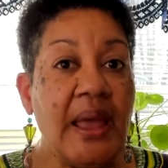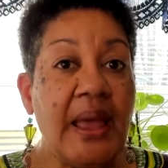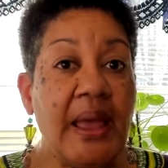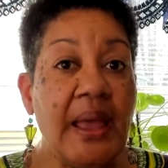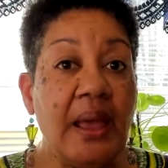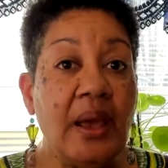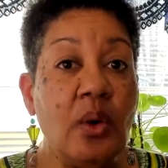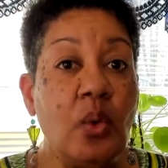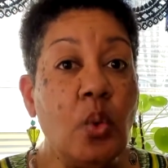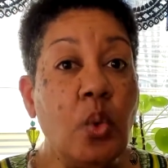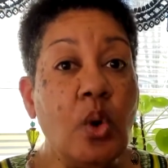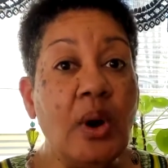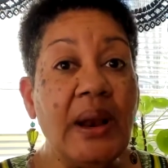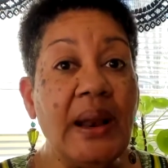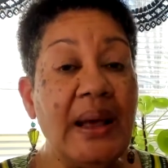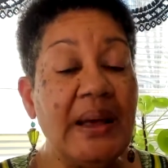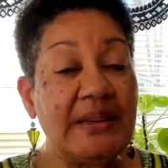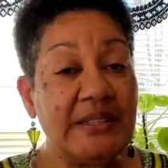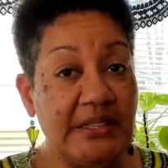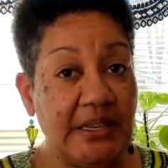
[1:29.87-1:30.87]
and what
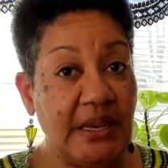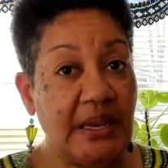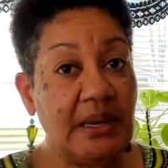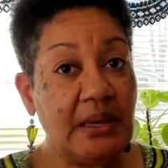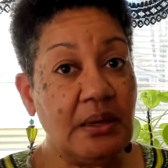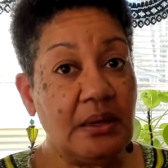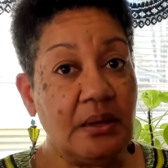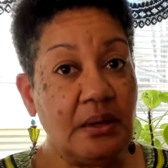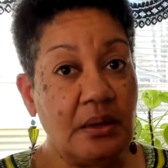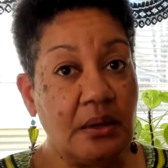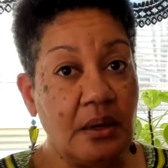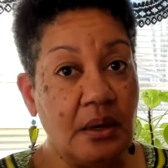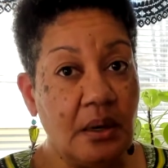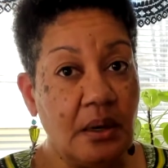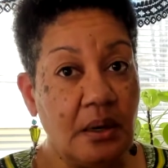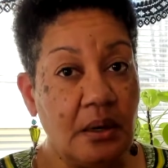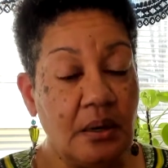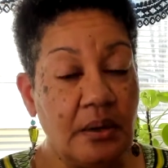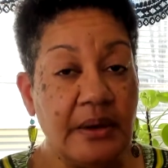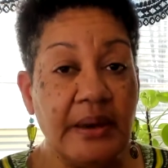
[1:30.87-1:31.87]
I take
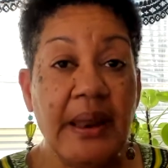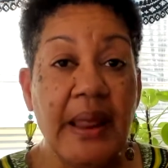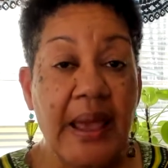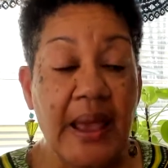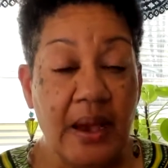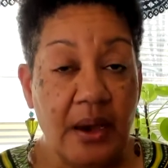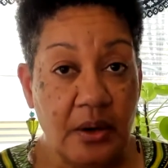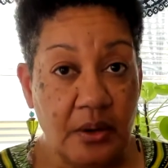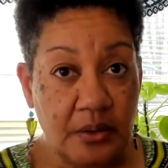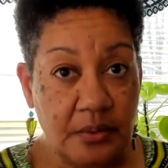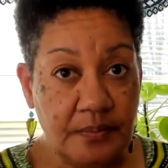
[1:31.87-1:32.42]
now.